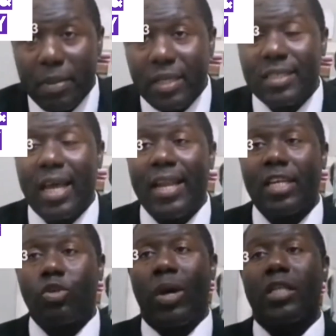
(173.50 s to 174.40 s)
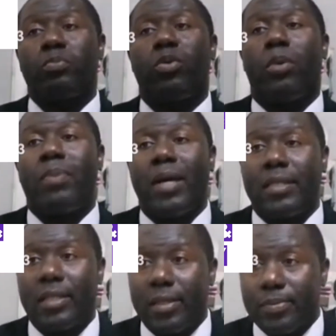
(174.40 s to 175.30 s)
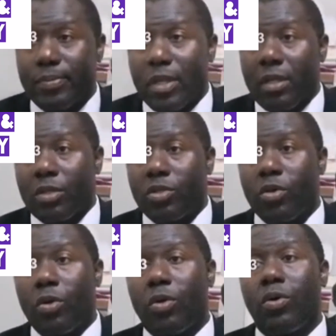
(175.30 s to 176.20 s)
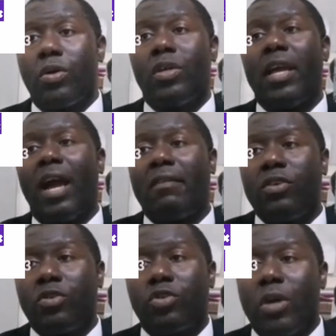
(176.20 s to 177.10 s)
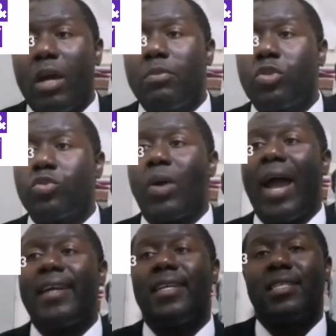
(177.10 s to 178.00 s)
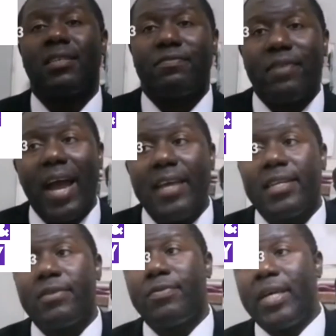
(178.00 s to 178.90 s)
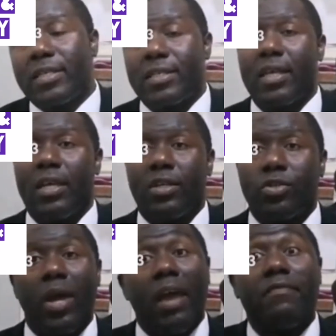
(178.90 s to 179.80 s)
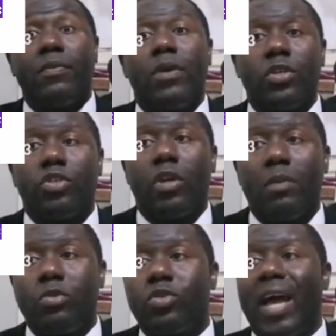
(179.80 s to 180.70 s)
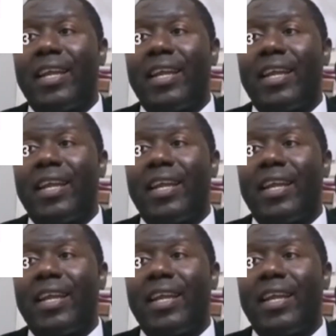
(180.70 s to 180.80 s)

intellectual property. So you should able to identify the risks. So everyone should able to